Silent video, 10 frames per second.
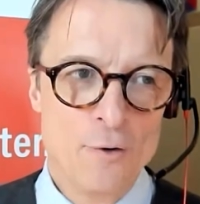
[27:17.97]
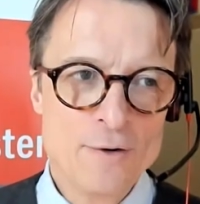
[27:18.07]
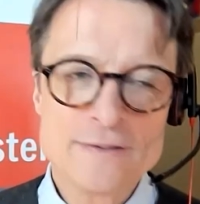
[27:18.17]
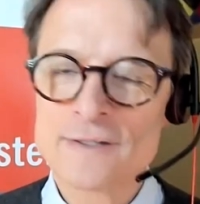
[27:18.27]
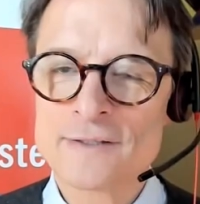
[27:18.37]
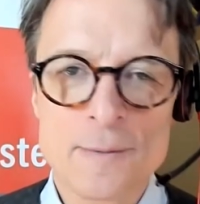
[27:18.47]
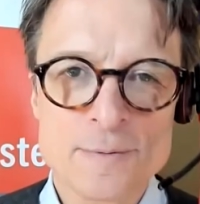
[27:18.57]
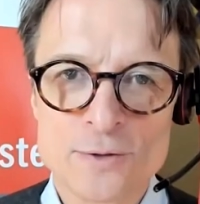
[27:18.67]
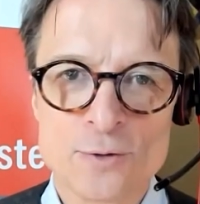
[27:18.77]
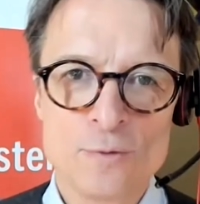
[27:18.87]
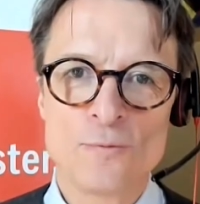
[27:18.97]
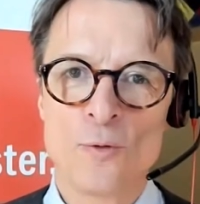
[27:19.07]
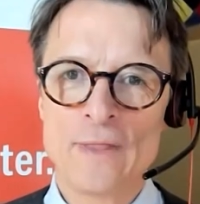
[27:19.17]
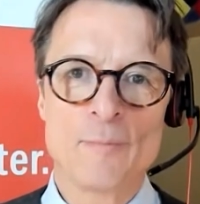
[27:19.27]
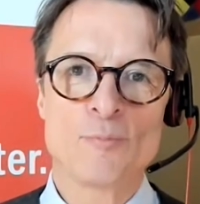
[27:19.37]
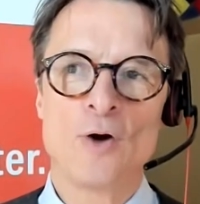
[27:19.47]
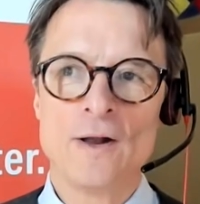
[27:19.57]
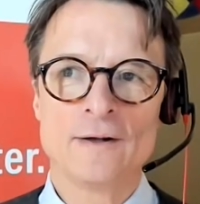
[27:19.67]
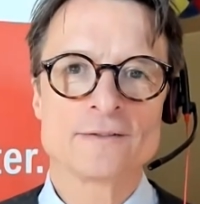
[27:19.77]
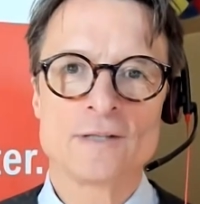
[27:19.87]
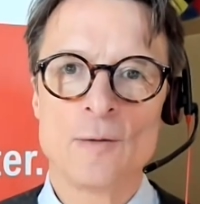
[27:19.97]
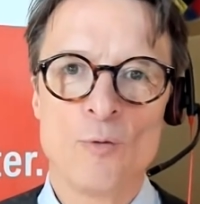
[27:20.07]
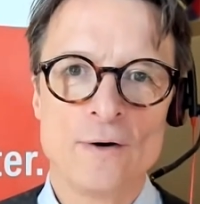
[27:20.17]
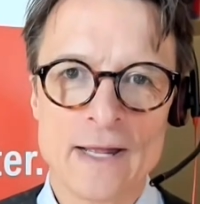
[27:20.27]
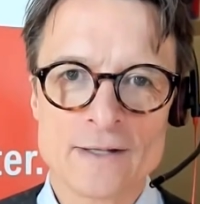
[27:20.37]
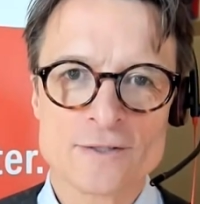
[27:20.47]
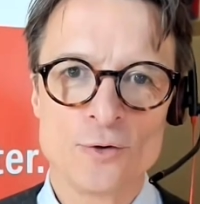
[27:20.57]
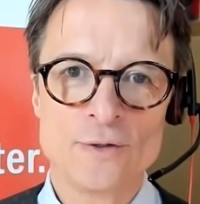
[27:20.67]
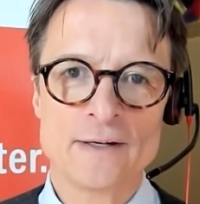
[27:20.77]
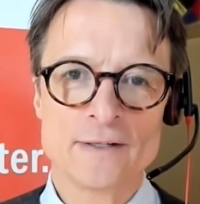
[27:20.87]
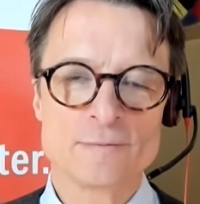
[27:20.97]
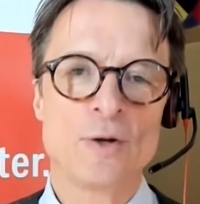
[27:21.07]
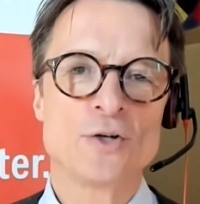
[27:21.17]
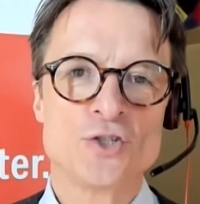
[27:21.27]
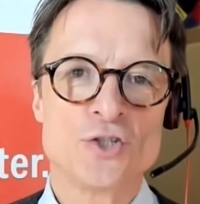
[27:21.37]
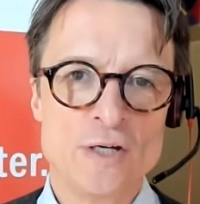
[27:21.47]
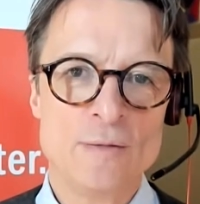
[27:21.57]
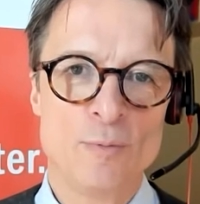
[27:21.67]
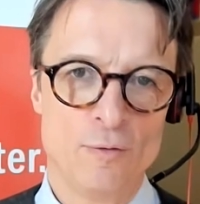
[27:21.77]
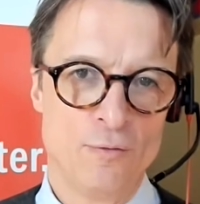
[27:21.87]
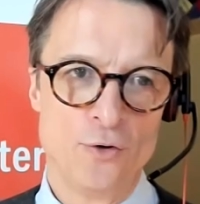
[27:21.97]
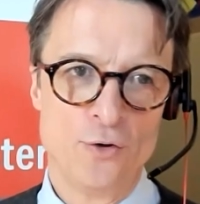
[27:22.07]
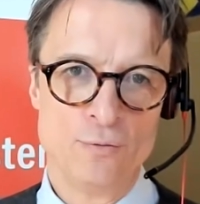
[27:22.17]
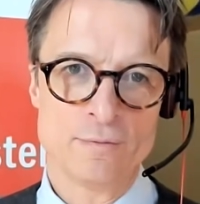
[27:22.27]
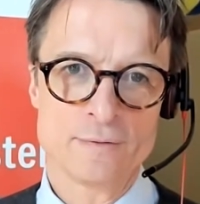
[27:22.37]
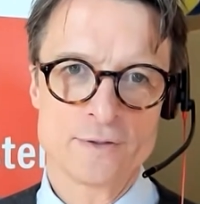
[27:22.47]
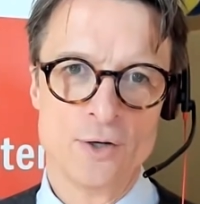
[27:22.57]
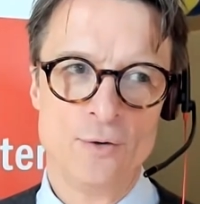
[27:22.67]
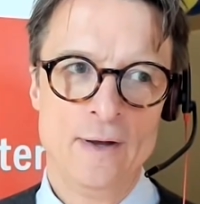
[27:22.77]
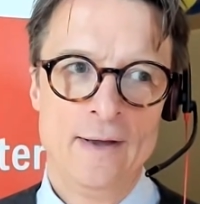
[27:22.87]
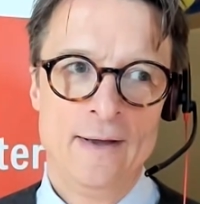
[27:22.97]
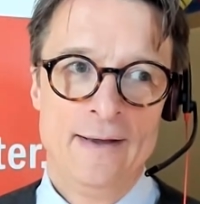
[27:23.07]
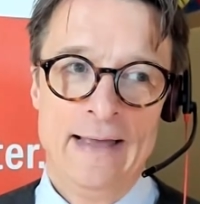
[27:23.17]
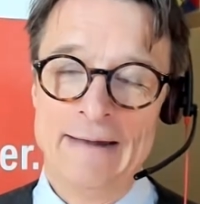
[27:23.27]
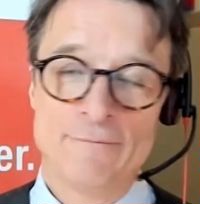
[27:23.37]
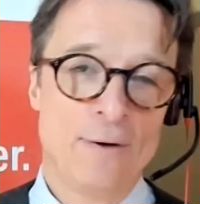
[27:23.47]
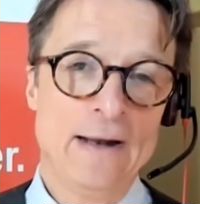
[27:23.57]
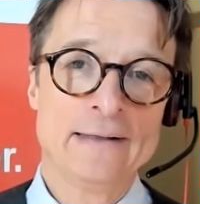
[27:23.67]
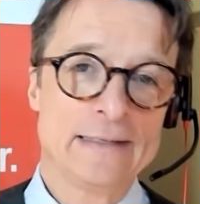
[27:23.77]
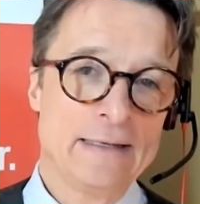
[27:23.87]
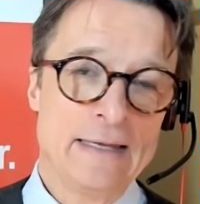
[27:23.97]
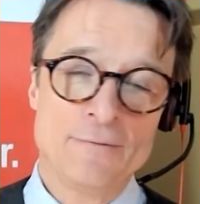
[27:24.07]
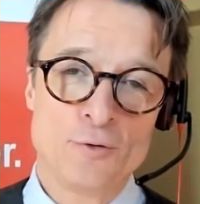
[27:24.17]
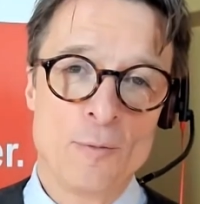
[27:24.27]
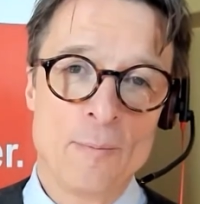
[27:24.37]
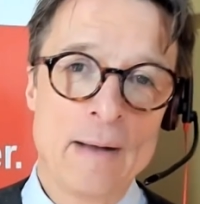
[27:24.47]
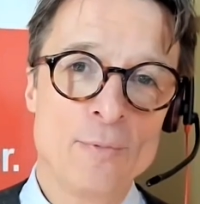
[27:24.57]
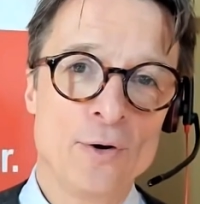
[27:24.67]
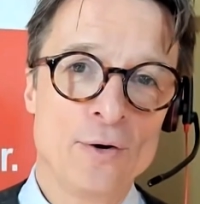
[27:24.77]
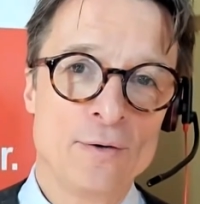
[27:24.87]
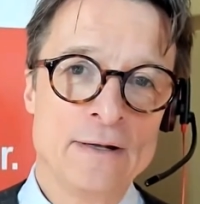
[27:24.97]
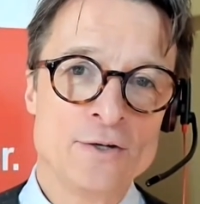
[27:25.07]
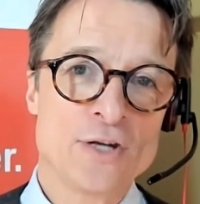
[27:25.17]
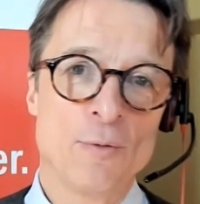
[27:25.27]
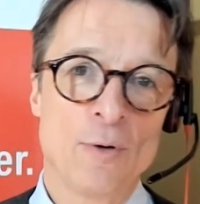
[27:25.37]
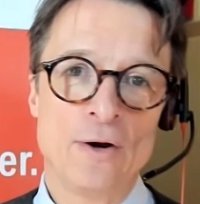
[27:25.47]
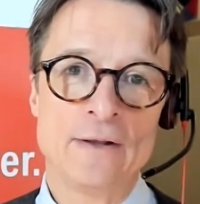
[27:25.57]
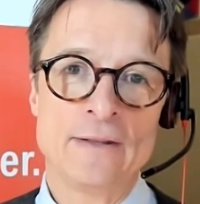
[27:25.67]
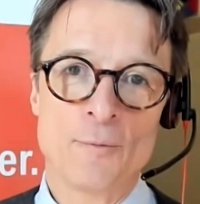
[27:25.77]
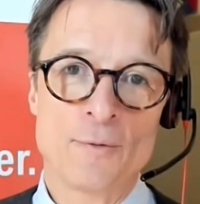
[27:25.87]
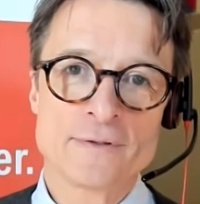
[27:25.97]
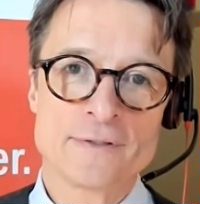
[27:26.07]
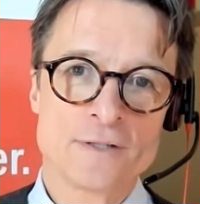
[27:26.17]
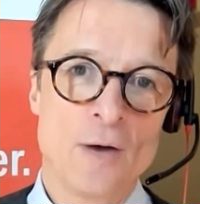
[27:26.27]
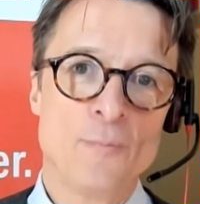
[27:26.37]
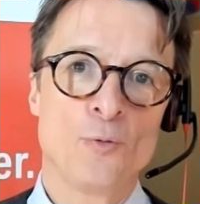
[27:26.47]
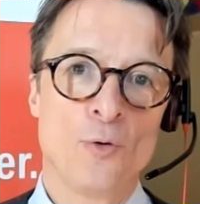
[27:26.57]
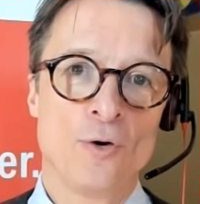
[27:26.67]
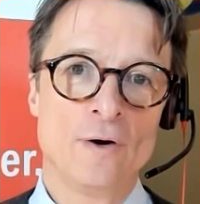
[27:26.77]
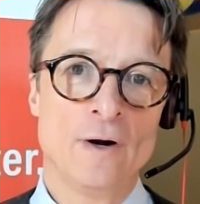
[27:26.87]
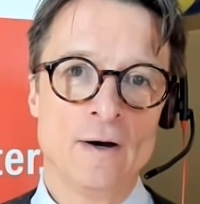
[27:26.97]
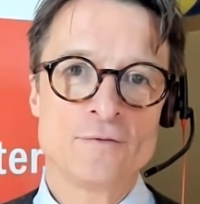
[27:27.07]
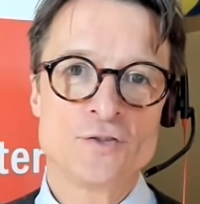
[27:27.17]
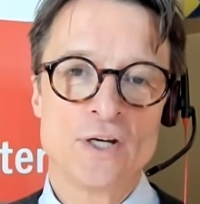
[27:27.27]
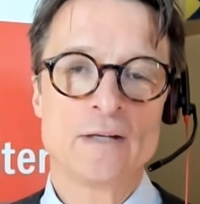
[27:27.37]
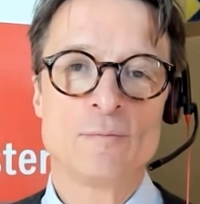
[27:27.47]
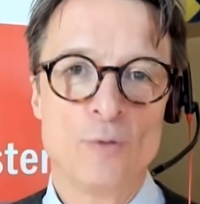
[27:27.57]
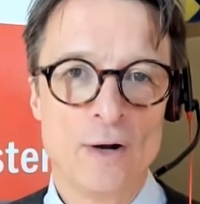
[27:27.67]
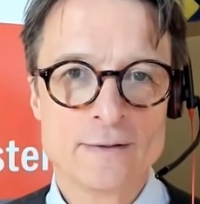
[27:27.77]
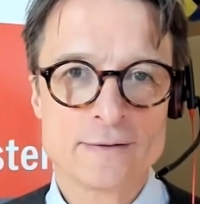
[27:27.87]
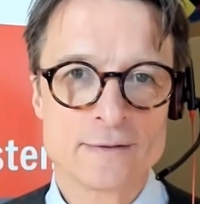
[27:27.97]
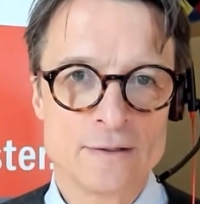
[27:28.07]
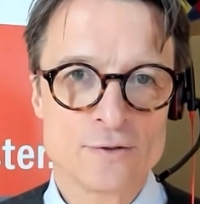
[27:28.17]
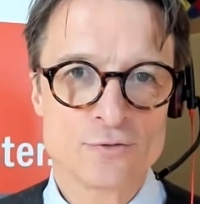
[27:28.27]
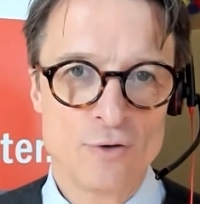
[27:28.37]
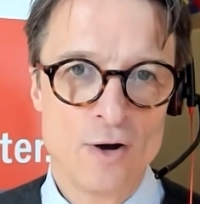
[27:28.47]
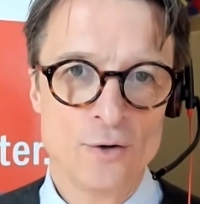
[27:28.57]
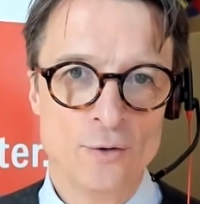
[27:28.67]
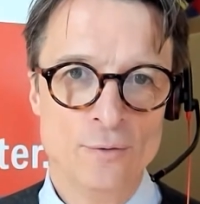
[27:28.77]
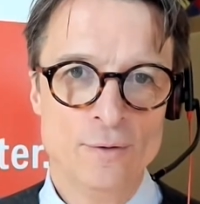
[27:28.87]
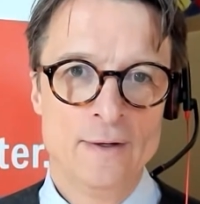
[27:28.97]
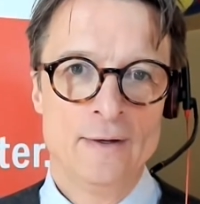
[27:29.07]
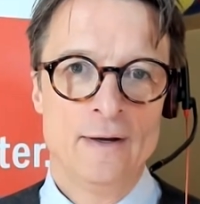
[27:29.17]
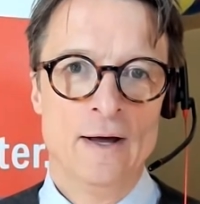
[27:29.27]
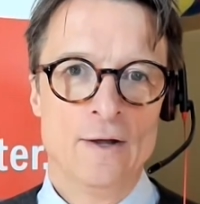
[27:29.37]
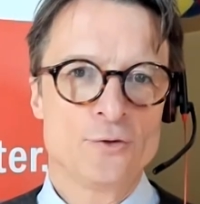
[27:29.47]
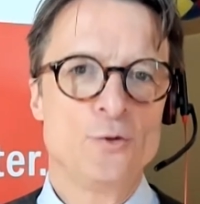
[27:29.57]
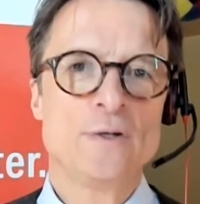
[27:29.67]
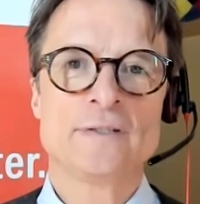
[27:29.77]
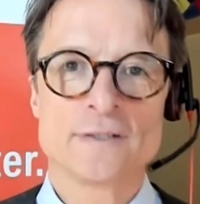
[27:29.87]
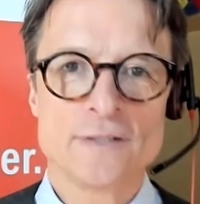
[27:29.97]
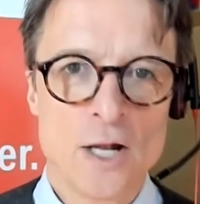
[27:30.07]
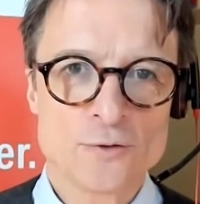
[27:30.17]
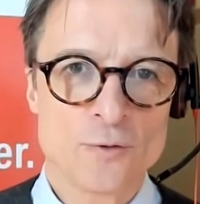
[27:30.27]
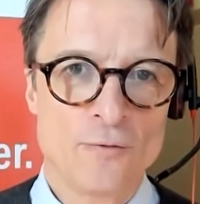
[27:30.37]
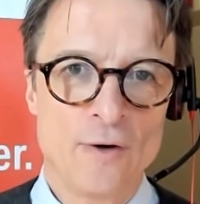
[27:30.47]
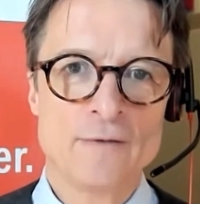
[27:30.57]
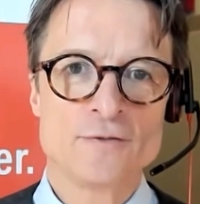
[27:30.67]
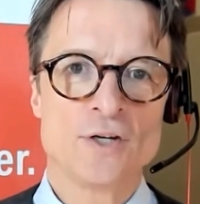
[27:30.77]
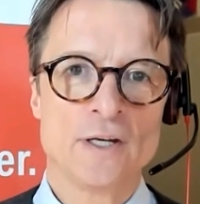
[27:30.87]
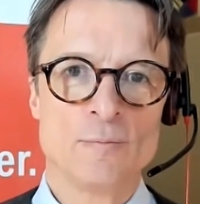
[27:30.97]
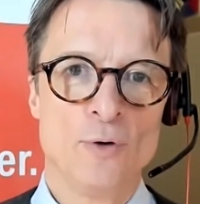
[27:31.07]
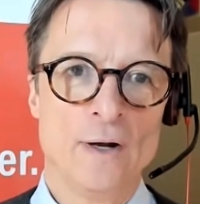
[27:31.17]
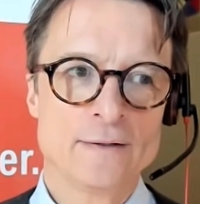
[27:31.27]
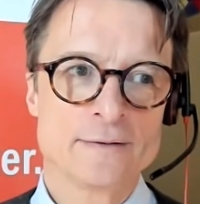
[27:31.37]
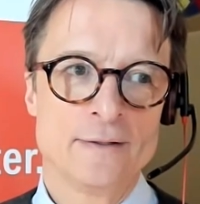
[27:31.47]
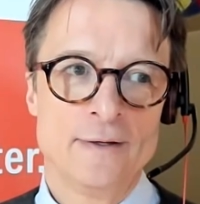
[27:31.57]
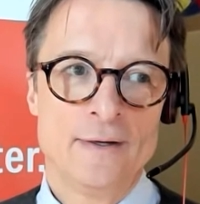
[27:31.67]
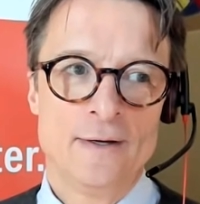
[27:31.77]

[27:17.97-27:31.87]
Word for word: There is a substitute for that product somewhere in that store that is much cheaper for you. So, and frankly, if you remember in January, there was this uproar of chicken breasts in Toronto, uh, $36 for five chicken breasts.